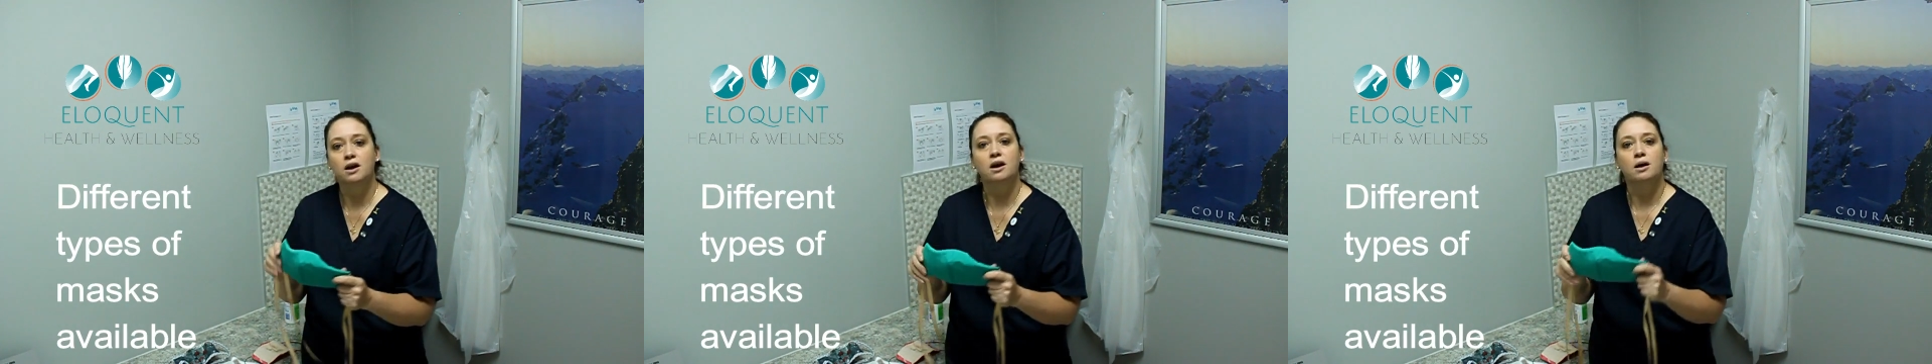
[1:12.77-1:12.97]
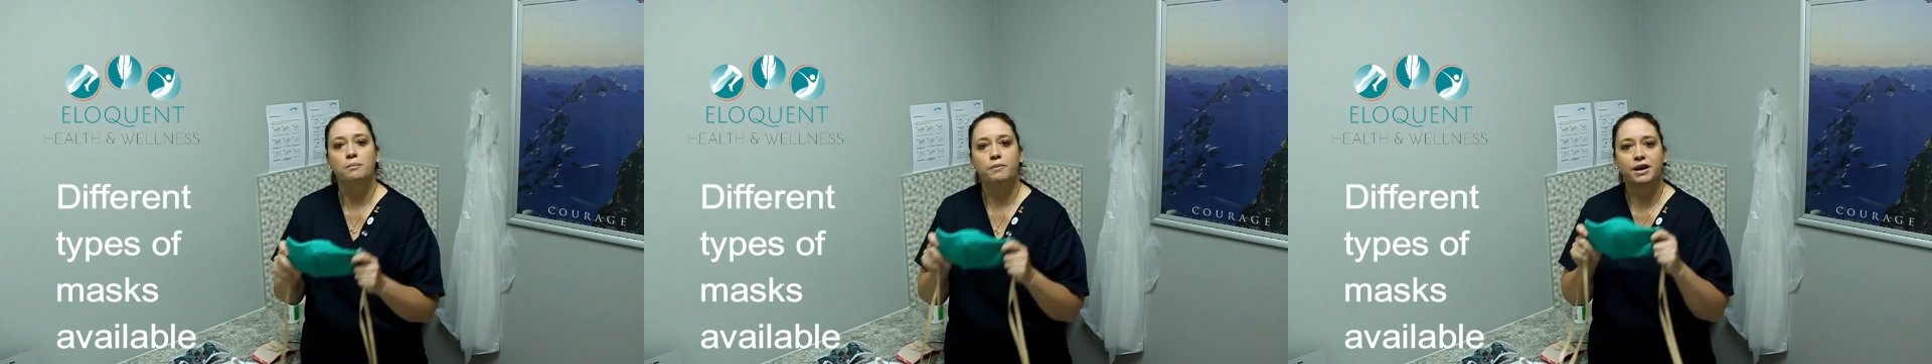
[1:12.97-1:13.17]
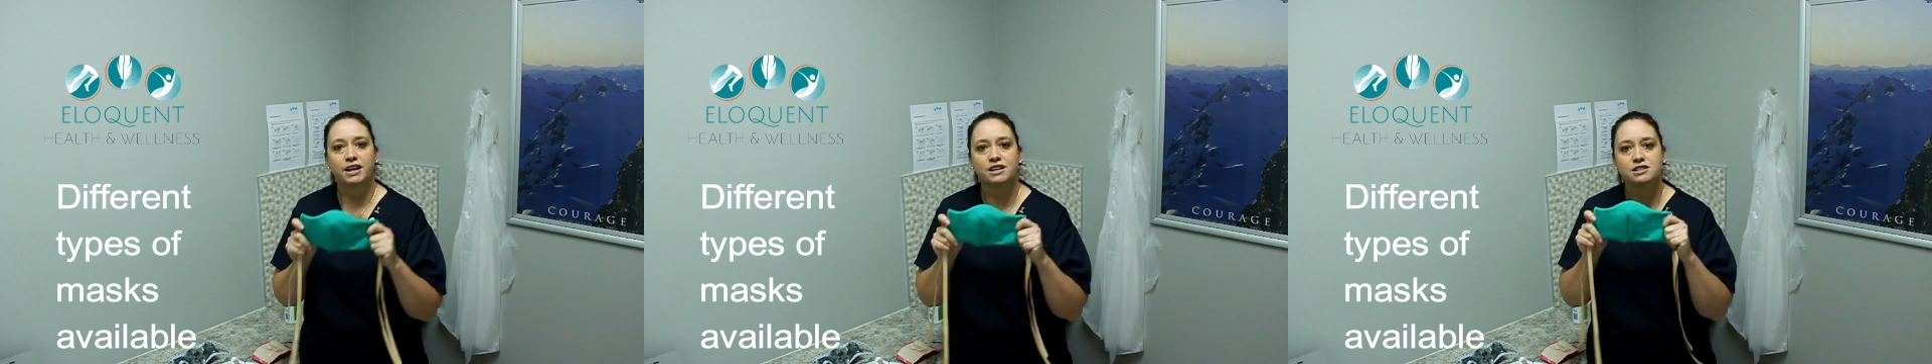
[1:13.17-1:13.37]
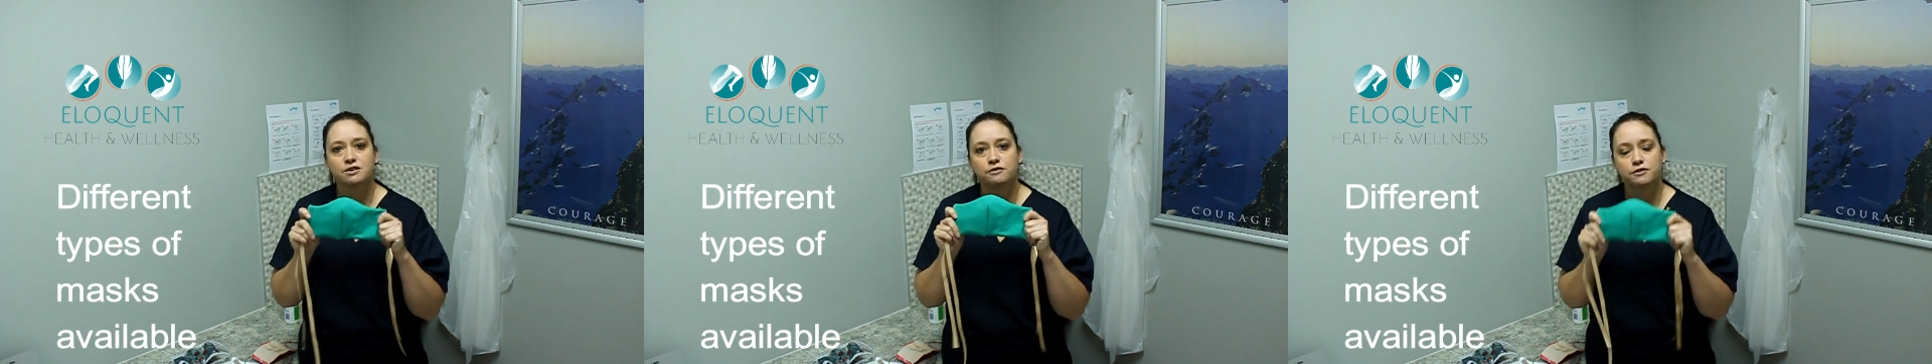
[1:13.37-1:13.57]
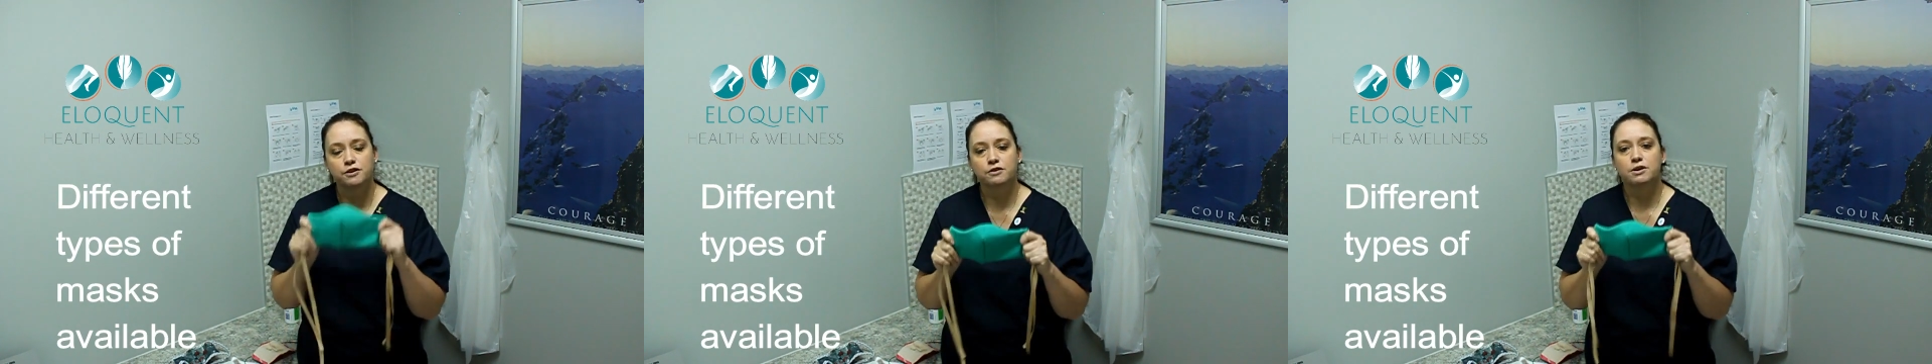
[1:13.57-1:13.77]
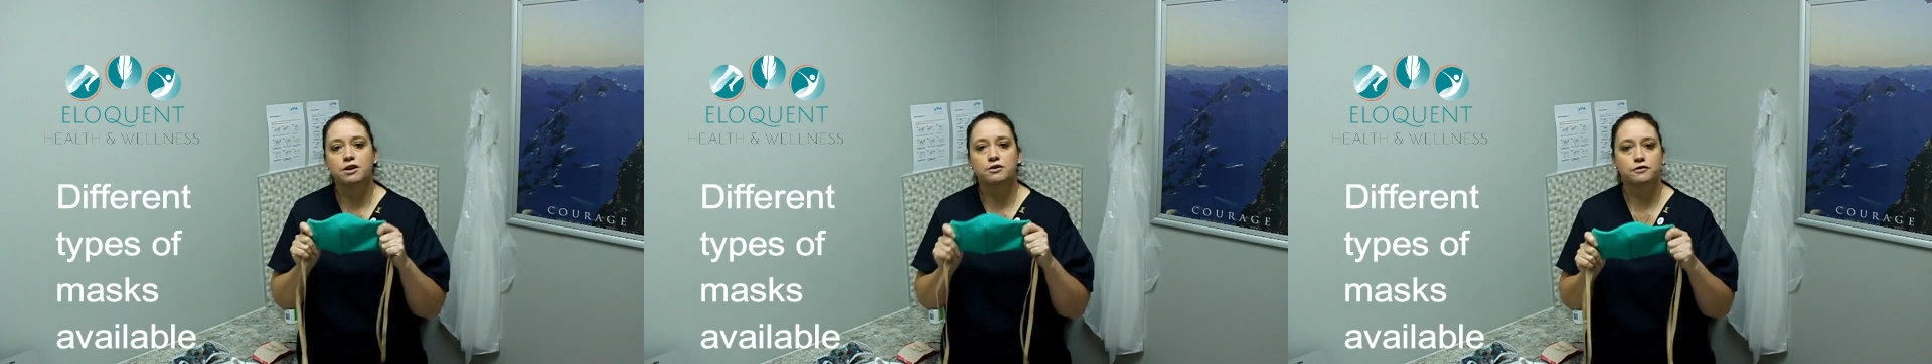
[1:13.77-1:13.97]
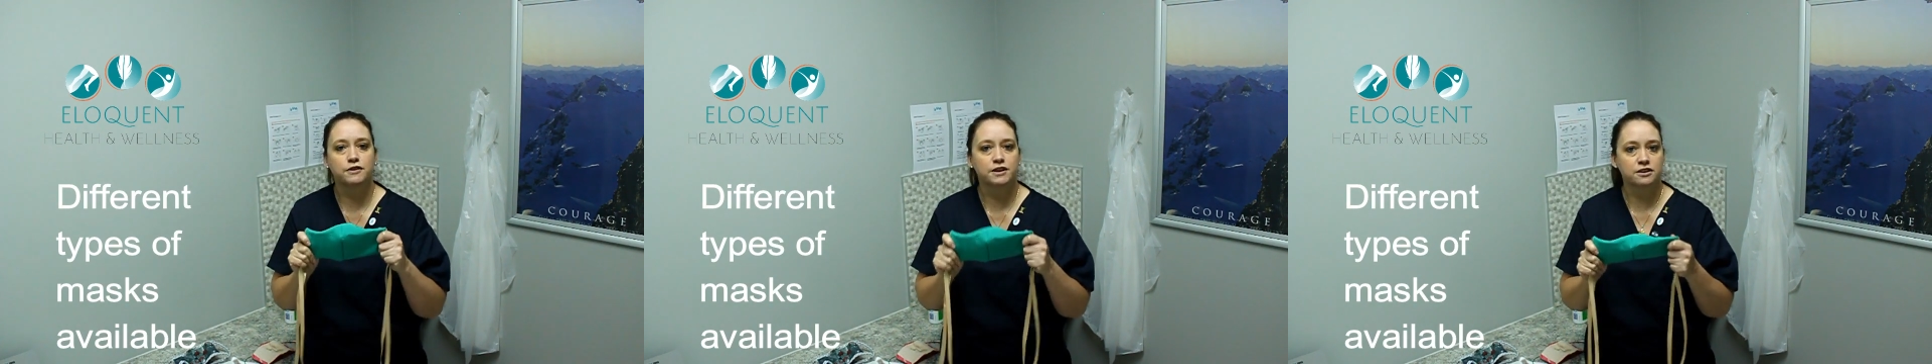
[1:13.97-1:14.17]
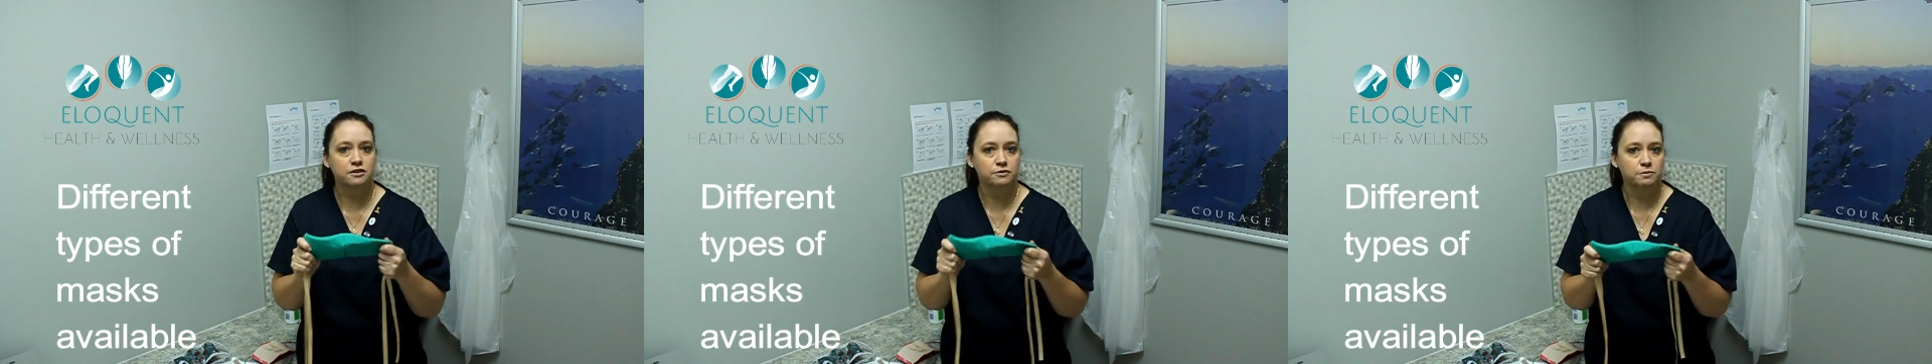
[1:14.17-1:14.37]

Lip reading: but it's a very effective